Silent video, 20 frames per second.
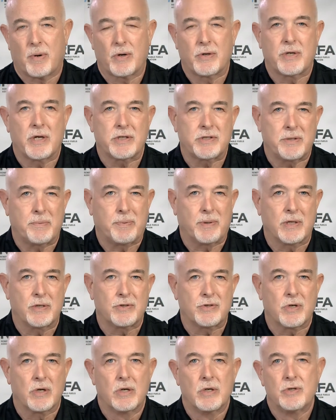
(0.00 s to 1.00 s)

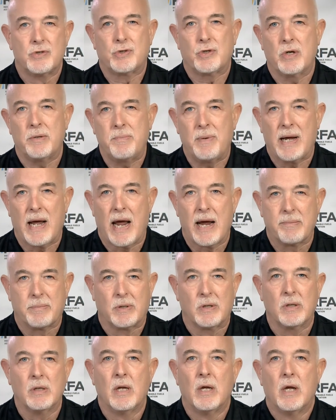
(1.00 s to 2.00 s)
participants should be
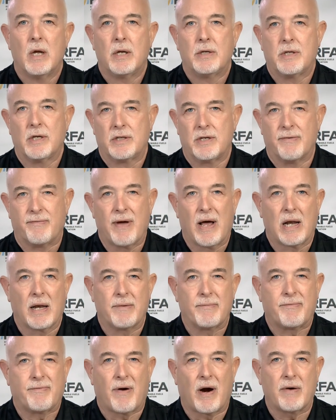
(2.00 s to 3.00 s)
able to
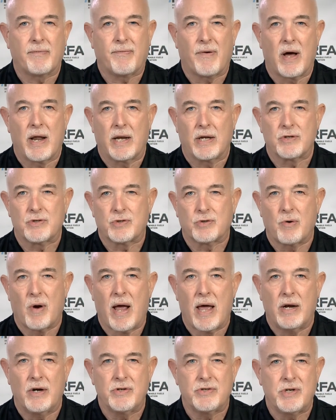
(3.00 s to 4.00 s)
develop firefighting
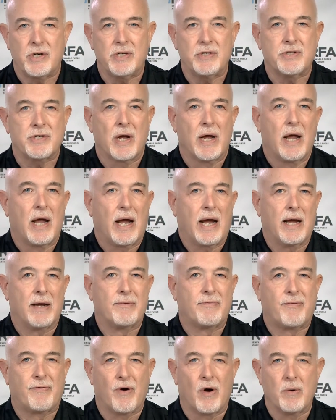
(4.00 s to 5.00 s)
strategies
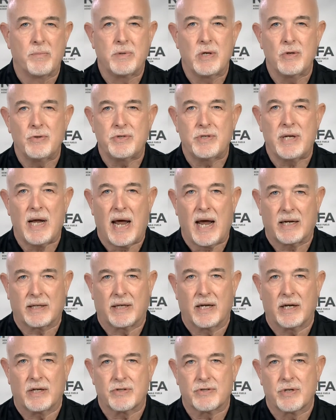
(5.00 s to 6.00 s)
and foam use
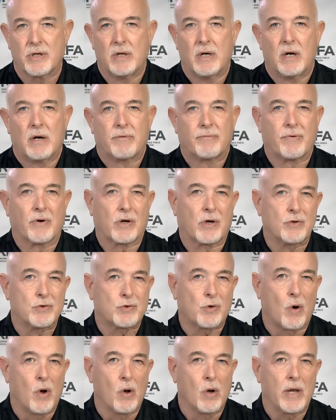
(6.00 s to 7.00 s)
tactics for
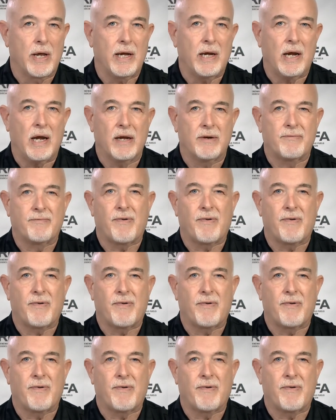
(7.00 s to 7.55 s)
controlling and